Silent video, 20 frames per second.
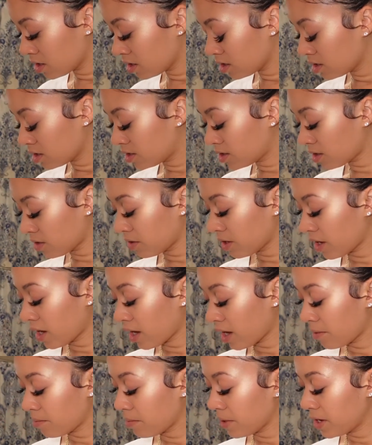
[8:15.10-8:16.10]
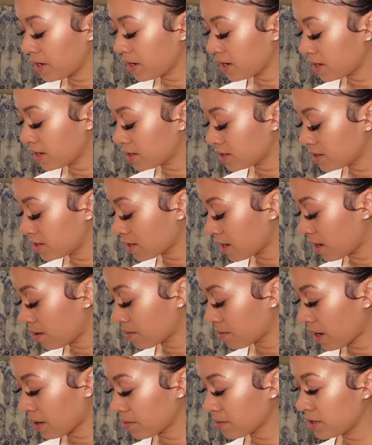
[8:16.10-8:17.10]
So yeah, because I'm
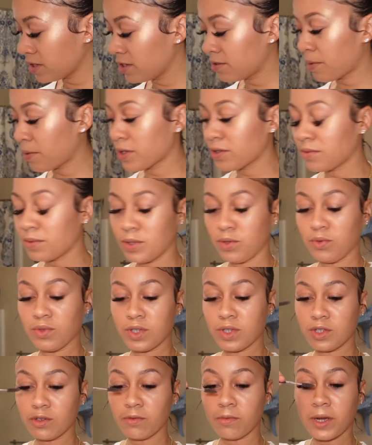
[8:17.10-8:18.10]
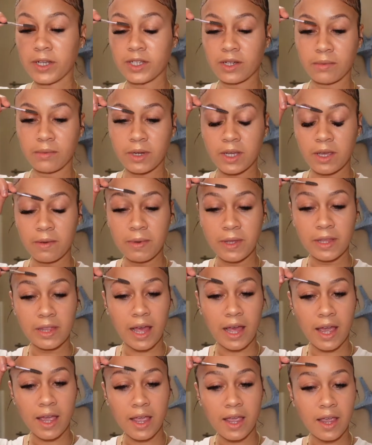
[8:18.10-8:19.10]
not really supposed to be doing too much, I'm gonna keep it
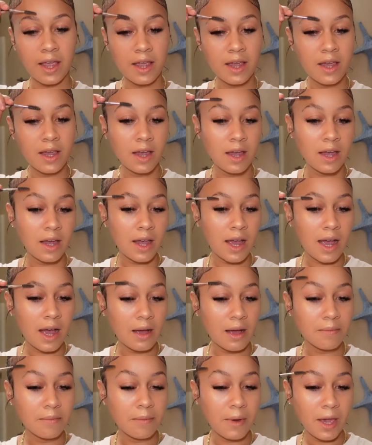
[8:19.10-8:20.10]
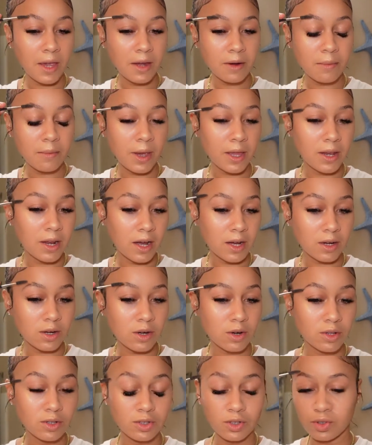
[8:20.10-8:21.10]
light. I may or may not
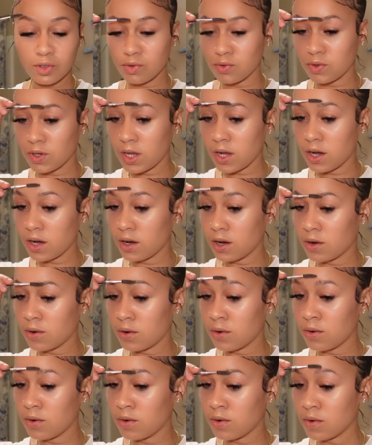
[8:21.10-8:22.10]
go to the studio.